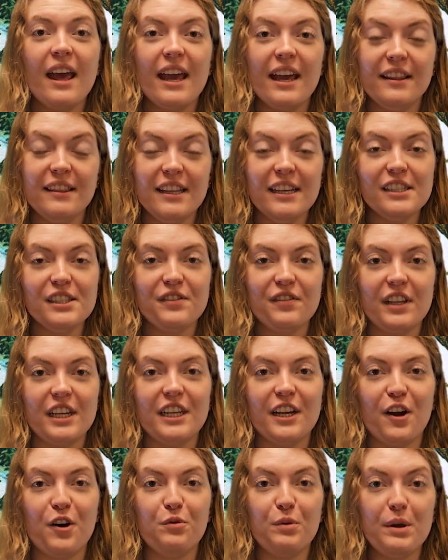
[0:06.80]
In this
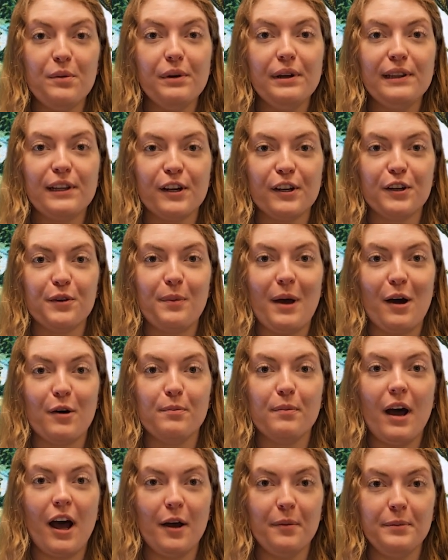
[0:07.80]
video, we will learn about
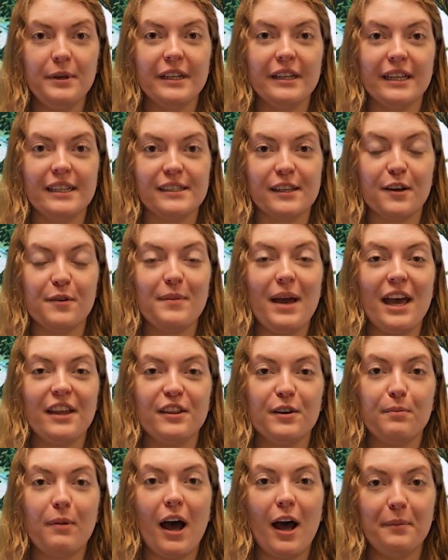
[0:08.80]
populism and
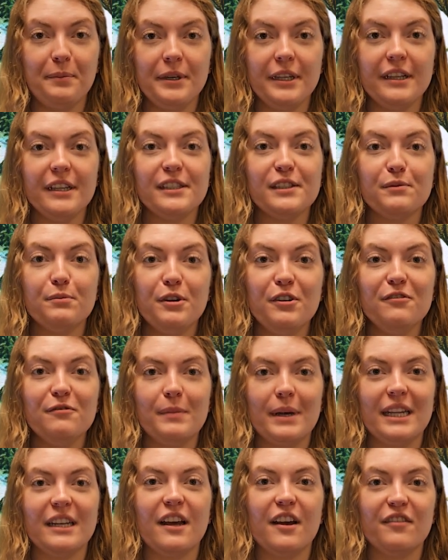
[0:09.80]
the populist
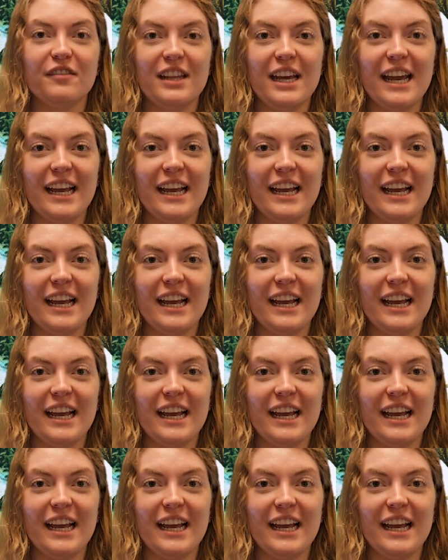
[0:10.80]
movement of the